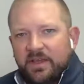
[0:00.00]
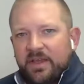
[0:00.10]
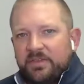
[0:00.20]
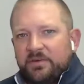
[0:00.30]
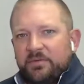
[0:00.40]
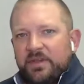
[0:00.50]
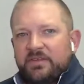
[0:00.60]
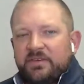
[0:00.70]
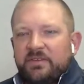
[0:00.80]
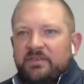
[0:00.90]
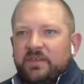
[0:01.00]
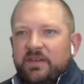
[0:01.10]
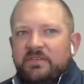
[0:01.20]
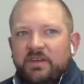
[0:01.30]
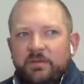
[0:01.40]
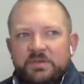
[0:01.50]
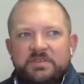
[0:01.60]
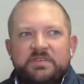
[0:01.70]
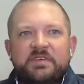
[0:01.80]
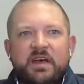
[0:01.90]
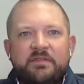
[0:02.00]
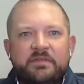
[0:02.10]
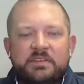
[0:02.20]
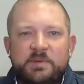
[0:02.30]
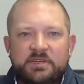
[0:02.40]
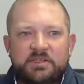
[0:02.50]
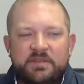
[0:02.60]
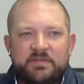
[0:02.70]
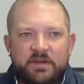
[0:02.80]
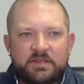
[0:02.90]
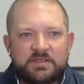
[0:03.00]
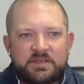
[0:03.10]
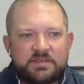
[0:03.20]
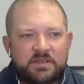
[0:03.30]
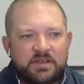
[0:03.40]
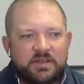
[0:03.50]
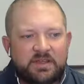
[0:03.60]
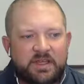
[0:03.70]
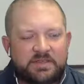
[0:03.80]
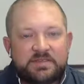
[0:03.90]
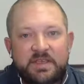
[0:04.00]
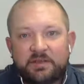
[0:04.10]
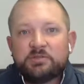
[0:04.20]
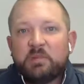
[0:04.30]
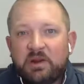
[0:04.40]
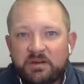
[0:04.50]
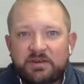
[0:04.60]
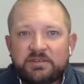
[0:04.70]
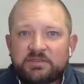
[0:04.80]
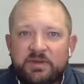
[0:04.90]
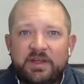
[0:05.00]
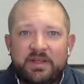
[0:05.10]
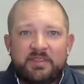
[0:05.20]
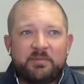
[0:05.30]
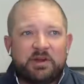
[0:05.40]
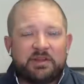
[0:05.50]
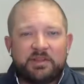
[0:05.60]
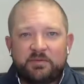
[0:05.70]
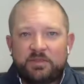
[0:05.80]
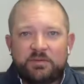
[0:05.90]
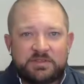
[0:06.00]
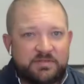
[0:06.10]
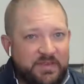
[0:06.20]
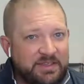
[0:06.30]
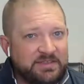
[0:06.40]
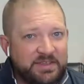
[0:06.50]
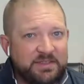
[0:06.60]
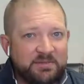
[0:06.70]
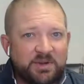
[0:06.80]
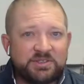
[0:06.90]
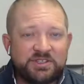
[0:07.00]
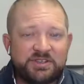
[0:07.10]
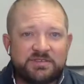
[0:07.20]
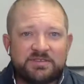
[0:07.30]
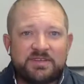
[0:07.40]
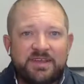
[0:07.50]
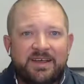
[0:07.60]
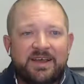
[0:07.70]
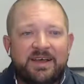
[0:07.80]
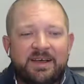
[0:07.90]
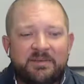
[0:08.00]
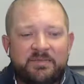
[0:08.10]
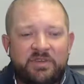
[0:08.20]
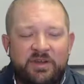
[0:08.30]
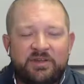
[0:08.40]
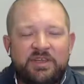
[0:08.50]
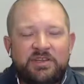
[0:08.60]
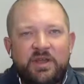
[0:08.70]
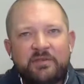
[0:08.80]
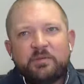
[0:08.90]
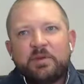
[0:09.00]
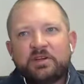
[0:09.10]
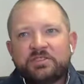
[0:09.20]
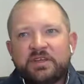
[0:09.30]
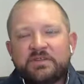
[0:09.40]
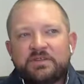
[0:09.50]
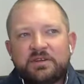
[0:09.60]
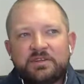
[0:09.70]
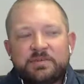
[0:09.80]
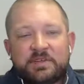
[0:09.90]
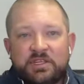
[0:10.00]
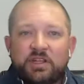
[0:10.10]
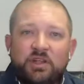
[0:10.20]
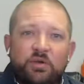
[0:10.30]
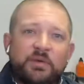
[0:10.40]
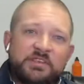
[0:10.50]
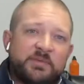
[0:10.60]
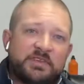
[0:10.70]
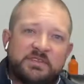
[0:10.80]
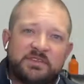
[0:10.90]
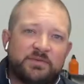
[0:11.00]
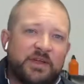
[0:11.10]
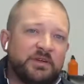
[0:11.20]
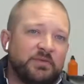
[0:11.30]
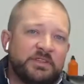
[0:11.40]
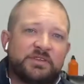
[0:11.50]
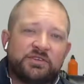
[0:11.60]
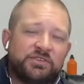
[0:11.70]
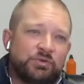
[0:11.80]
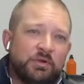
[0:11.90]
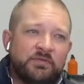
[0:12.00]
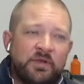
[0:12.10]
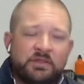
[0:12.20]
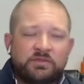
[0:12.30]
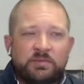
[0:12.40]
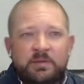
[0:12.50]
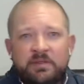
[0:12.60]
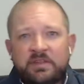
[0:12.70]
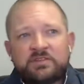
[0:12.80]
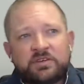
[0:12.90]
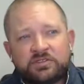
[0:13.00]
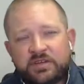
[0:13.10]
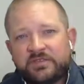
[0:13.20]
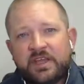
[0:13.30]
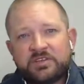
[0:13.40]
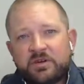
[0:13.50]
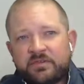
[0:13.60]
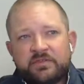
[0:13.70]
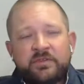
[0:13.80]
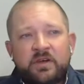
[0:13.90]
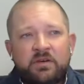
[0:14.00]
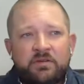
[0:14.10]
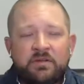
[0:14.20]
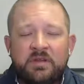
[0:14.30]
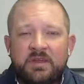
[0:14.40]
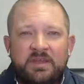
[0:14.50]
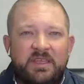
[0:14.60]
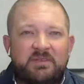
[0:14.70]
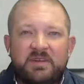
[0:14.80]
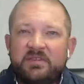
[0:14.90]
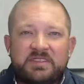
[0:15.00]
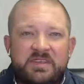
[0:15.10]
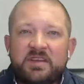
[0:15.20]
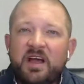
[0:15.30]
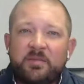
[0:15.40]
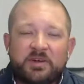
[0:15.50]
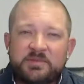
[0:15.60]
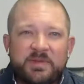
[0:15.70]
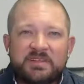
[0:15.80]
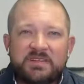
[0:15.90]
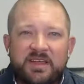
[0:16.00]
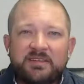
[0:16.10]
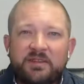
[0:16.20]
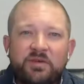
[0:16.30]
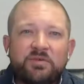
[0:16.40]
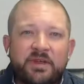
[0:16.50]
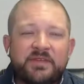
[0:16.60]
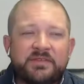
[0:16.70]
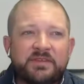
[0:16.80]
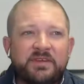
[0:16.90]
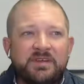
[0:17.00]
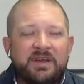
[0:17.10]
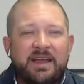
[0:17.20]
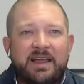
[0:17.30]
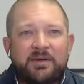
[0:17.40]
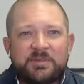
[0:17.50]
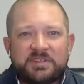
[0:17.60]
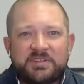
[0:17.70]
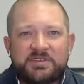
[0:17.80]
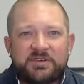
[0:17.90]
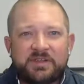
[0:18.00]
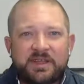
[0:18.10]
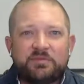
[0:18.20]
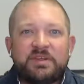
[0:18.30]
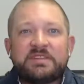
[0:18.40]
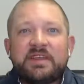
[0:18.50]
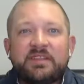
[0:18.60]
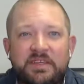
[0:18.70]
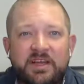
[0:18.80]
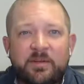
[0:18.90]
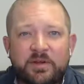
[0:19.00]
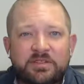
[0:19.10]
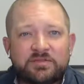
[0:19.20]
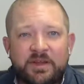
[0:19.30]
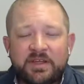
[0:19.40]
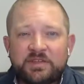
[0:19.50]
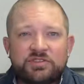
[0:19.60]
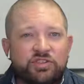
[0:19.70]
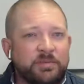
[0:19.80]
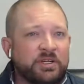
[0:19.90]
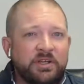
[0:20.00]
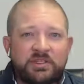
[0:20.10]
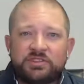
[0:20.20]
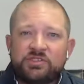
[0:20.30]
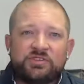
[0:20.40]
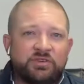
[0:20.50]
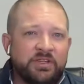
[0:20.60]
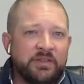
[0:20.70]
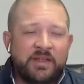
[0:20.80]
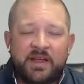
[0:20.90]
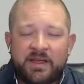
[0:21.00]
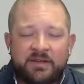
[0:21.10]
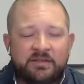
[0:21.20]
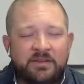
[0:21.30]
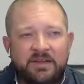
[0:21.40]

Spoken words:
And the risk is it's always tough, especially for us as sales partners, right? In the market, we're the ones facing the merchants. And you have a merchant, especially a low risk business, right? A retail storefront, or maybe they took a transaction over the phone, even if it's e-commerce, but it's like low risk. I almost consider it like retail e-commerce, right? Consumer goods just sold online,